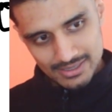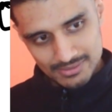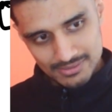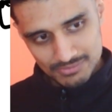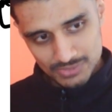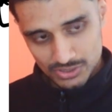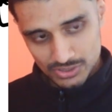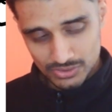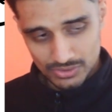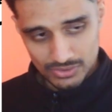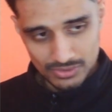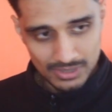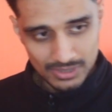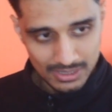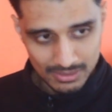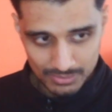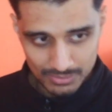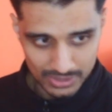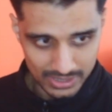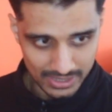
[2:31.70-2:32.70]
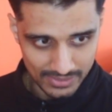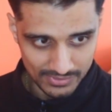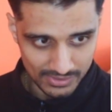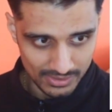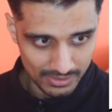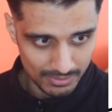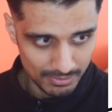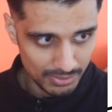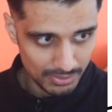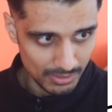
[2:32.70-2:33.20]
So I'm going to have
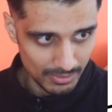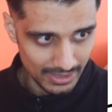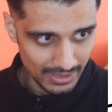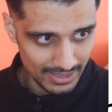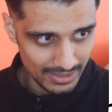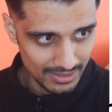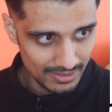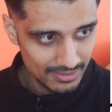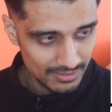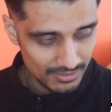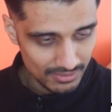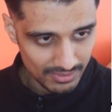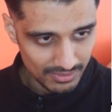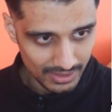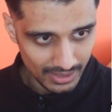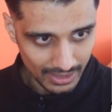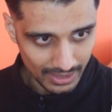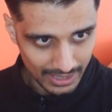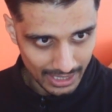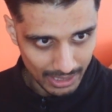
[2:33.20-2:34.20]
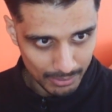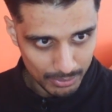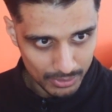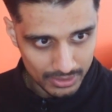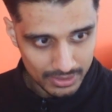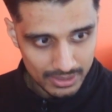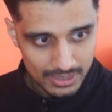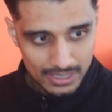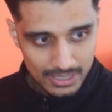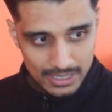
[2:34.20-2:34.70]
to put my thinking cap
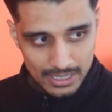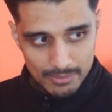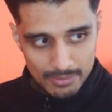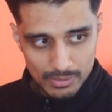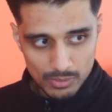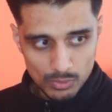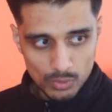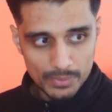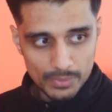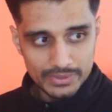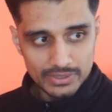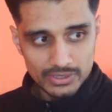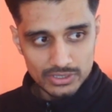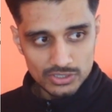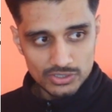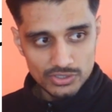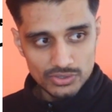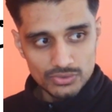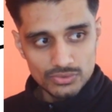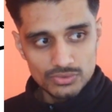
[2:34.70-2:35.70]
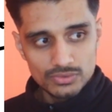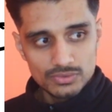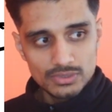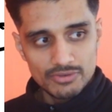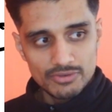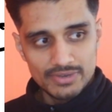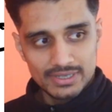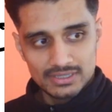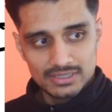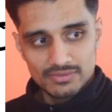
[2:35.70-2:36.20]
on. But what we're going to do
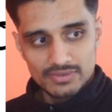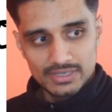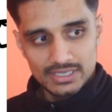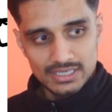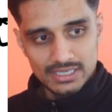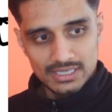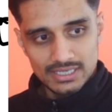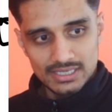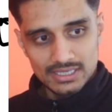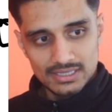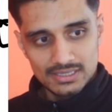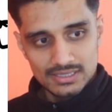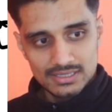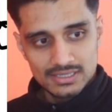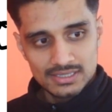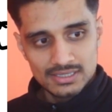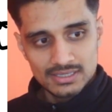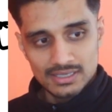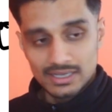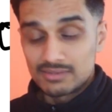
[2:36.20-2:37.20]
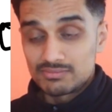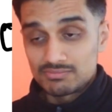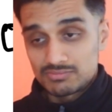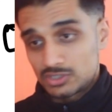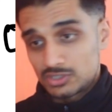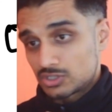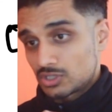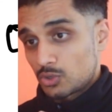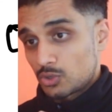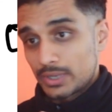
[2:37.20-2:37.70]
effectively is, and
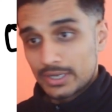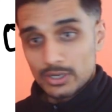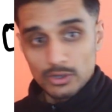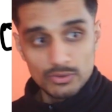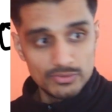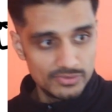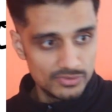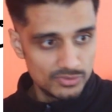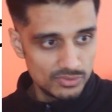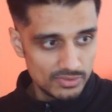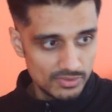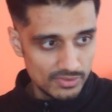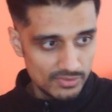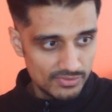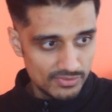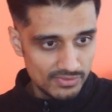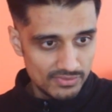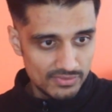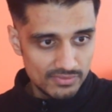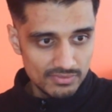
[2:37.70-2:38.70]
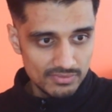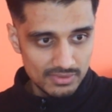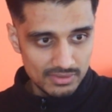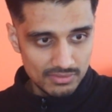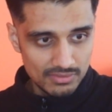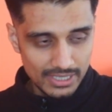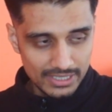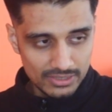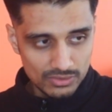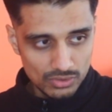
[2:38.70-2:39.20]
just a quick overview if you've
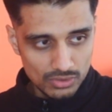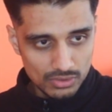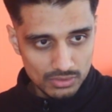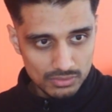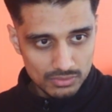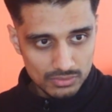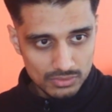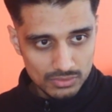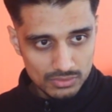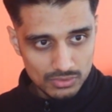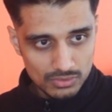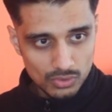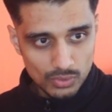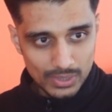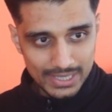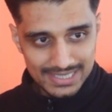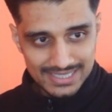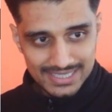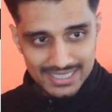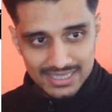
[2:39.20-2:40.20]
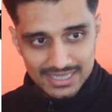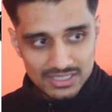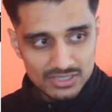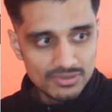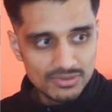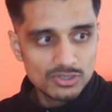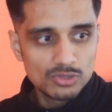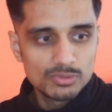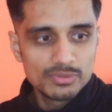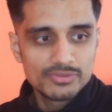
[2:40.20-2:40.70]
not quite seen this
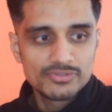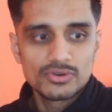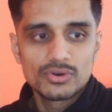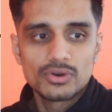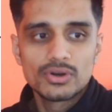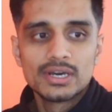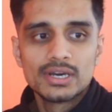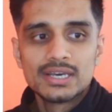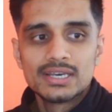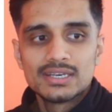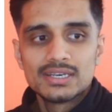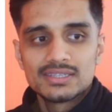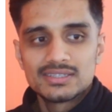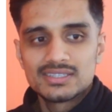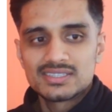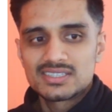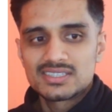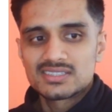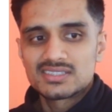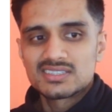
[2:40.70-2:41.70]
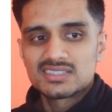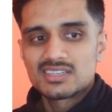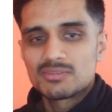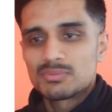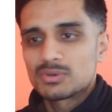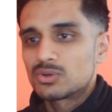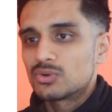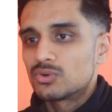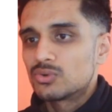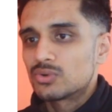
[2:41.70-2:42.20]
funnel before, this is the
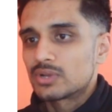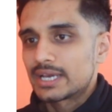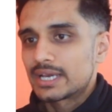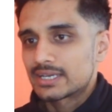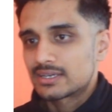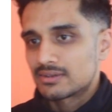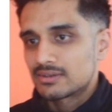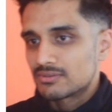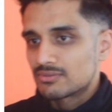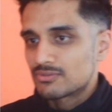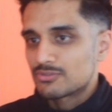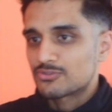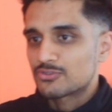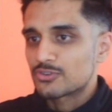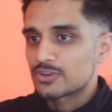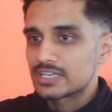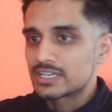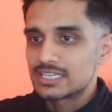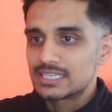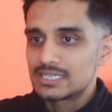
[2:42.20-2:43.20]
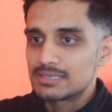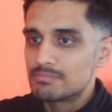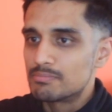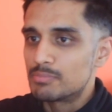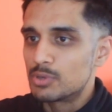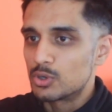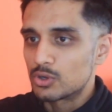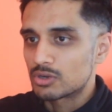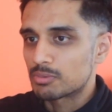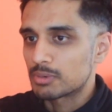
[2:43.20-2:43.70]
typical free
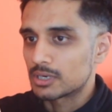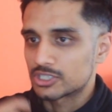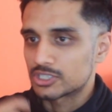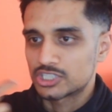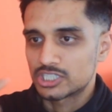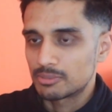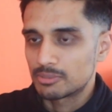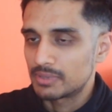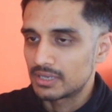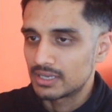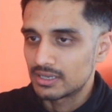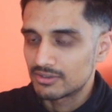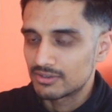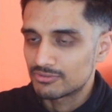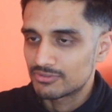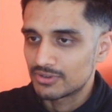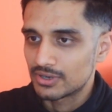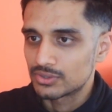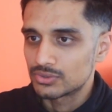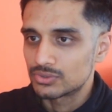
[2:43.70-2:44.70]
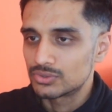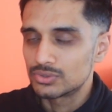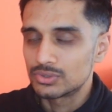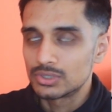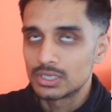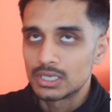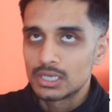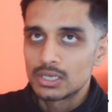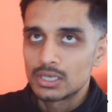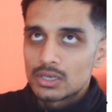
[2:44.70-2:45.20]
book plus shipping funnel,
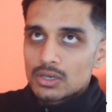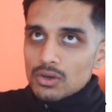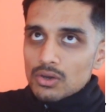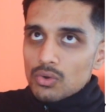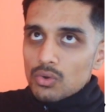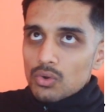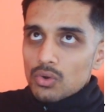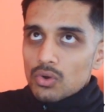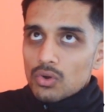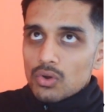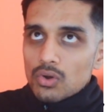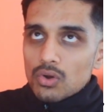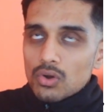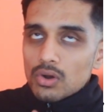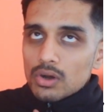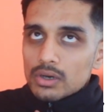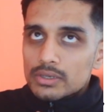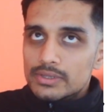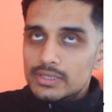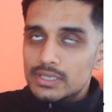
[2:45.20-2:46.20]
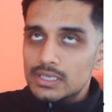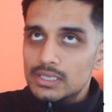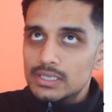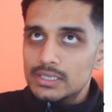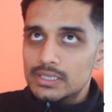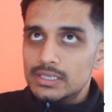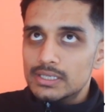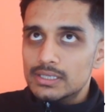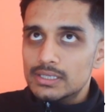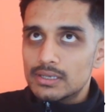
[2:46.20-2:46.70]
or
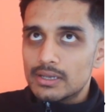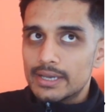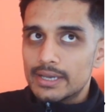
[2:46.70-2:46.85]
the